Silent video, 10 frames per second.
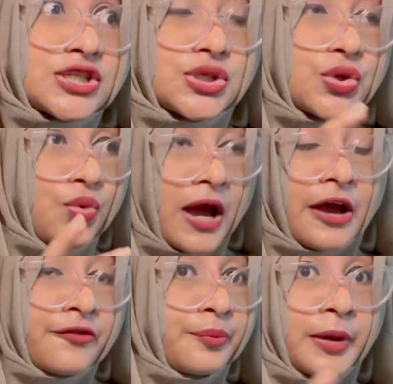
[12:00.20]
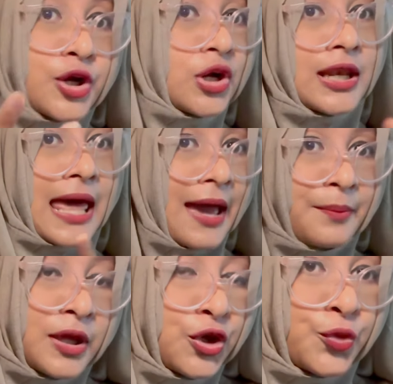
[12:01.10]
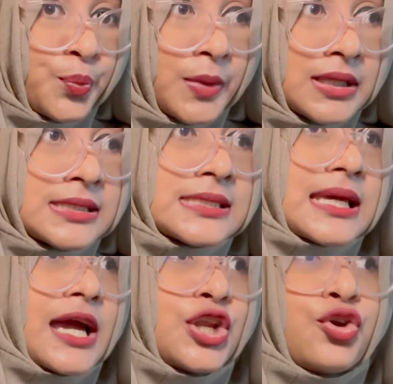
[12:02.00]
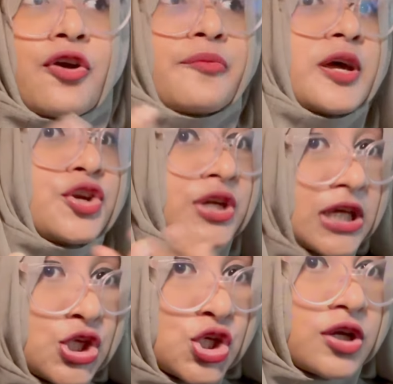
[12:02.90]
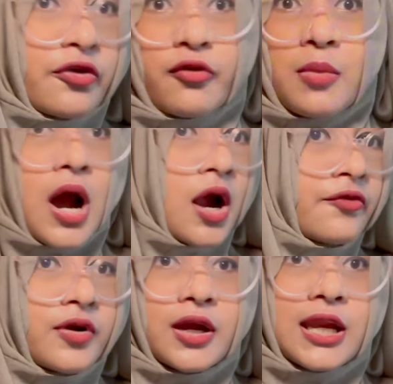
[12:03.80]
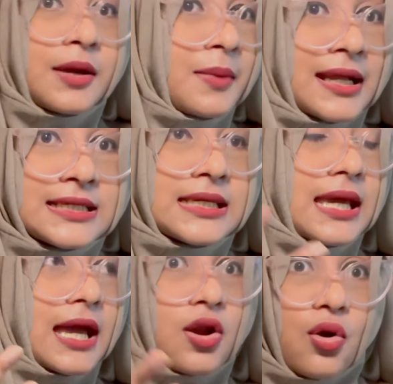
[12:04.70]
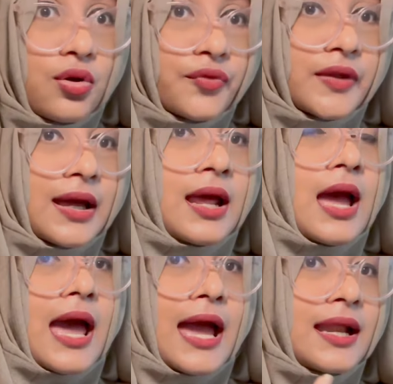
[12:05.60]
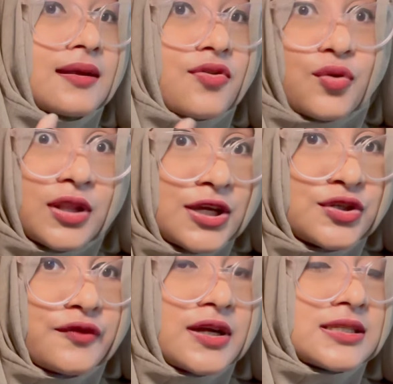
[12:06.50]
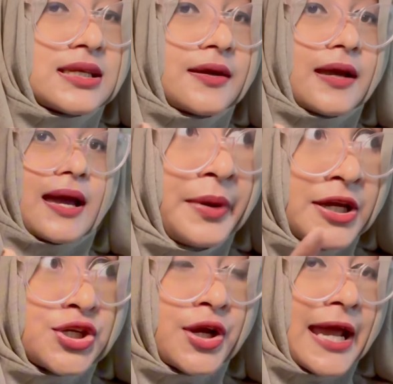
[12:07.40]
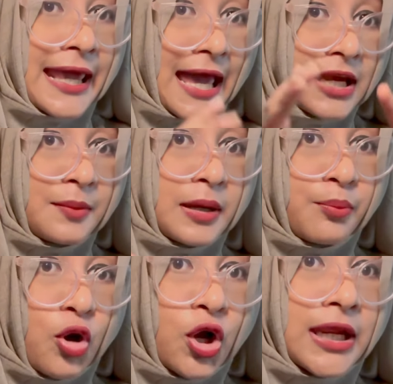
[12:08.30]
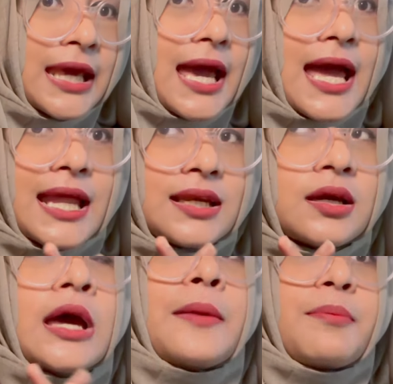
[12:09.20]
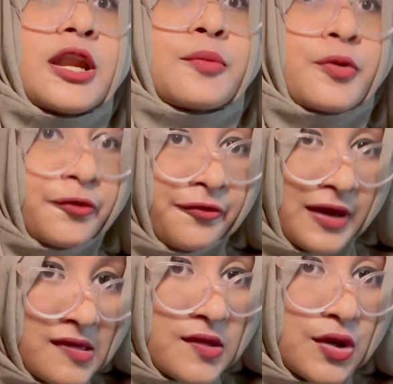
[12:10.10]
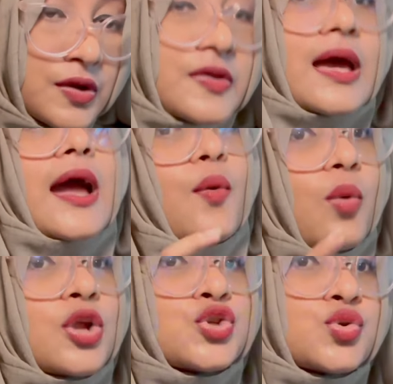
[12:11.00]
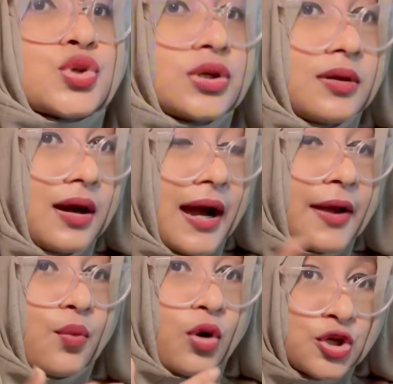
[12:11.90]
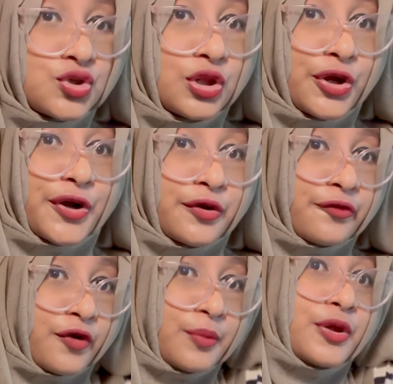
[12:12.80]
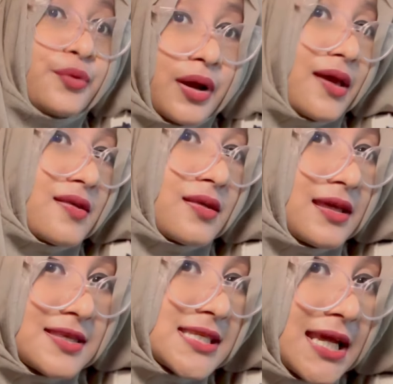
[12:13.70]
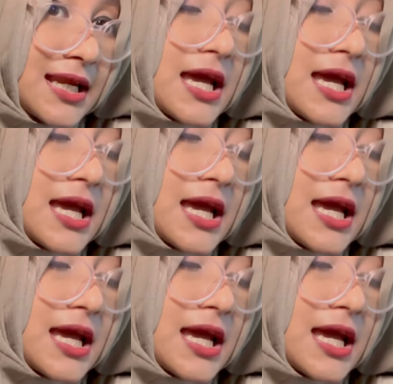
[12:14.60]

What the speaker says: you have better lab equipments and you have better teachers from Harvard, MIT and all of that, and Seoul National University, better academic body and better professors, I want to learn from you guys instead.